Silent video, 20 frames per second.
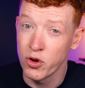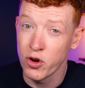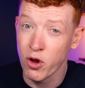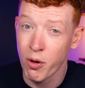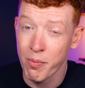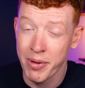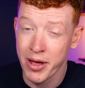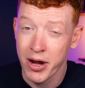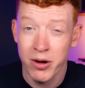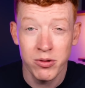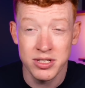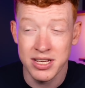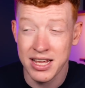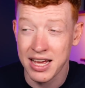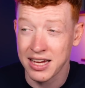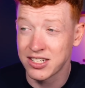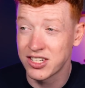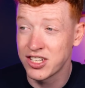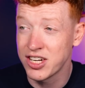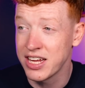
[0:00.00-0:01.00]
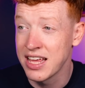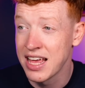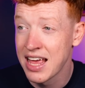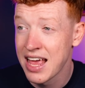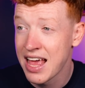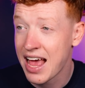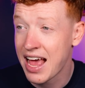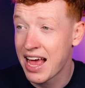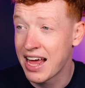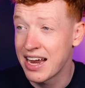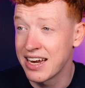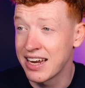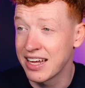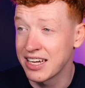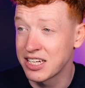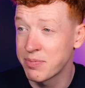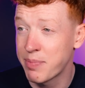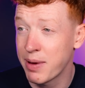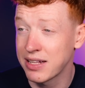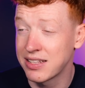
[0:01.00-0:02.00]
non-penalty XG and
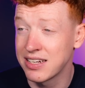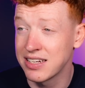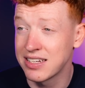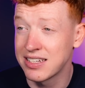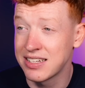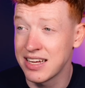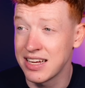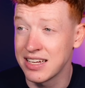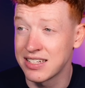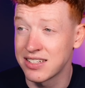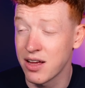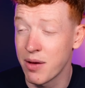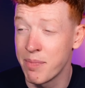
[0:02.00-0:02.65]
expected assists.